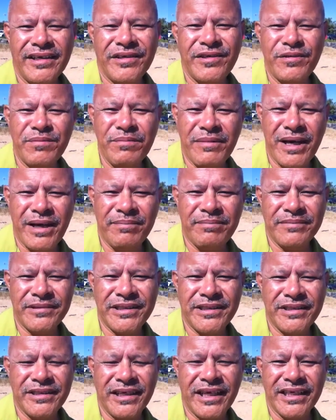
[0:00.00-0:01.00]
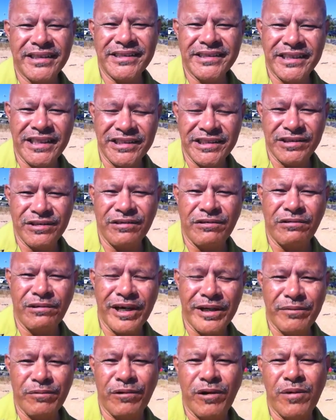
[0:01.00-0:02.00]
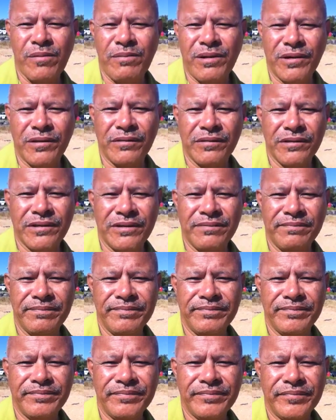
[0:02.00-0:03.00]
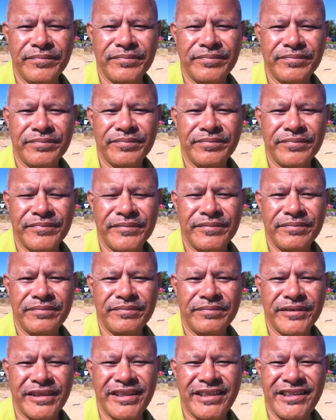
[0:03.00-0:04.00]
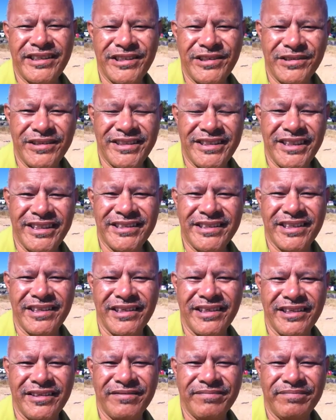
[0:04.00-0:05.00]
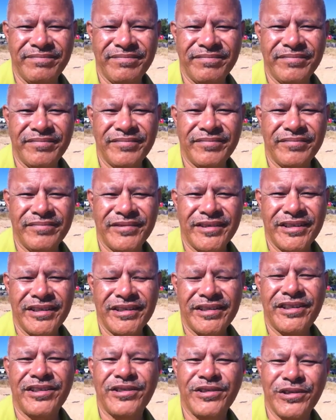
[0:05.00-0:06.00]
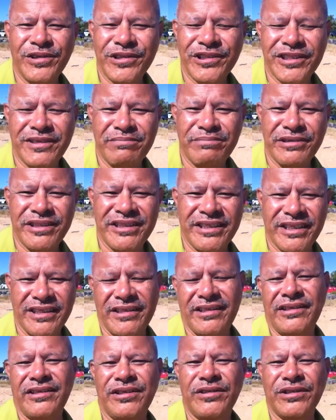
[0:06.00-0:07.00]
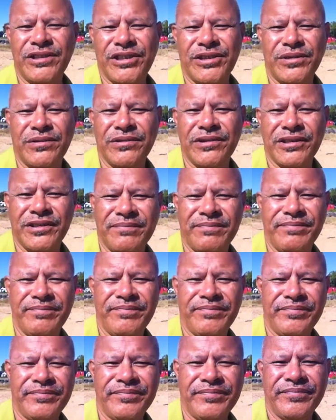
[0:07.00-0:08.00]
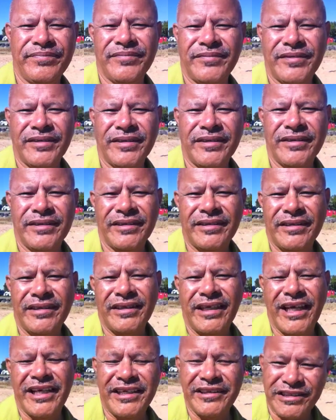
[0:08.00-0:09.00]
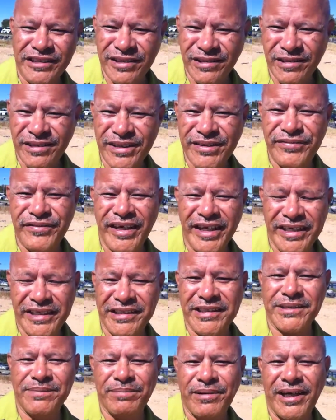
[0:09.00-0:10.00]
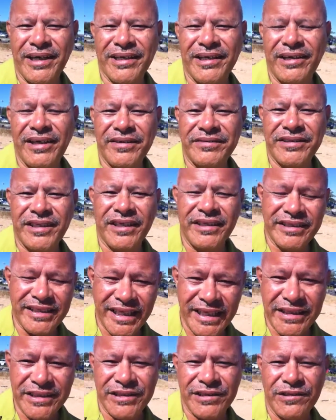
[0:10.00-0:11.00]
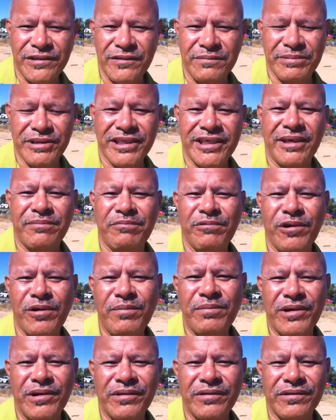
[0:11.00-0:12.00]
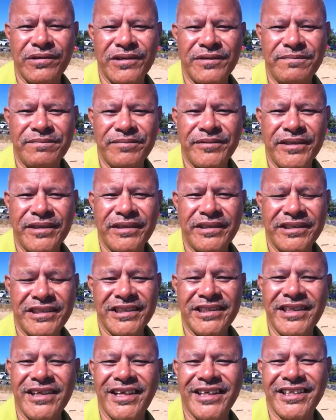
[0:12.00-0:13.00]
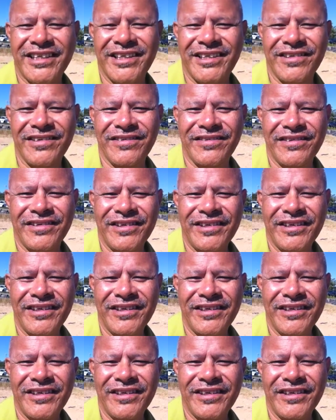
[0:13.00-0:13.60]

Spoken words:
You mums are such great role models. It is your destiny to nurture and protect your children and to live an inspired life so that they too become role models, just like you.